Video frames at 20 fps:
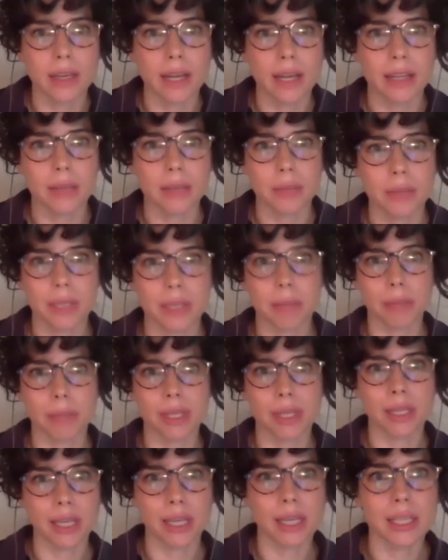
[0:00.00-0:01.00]
I think we can
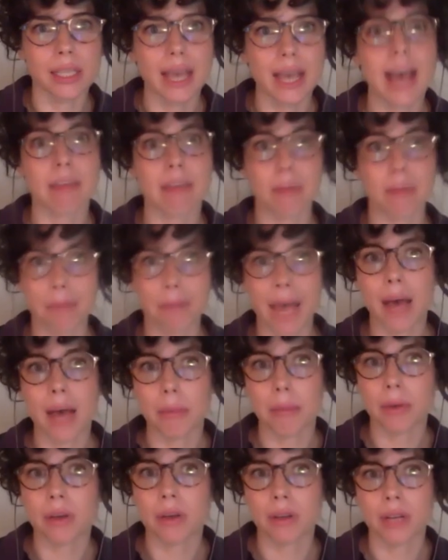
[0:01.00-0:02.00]
begin to have a map
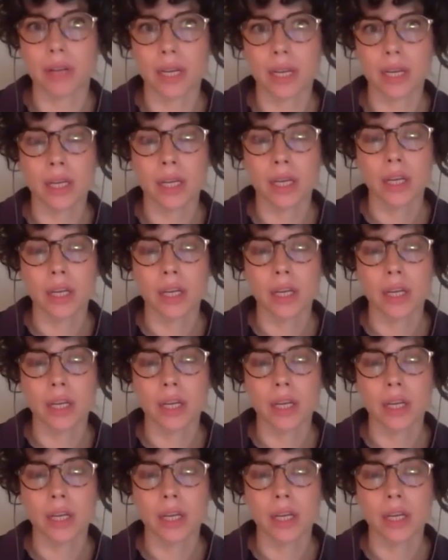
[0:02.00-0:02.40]
on like,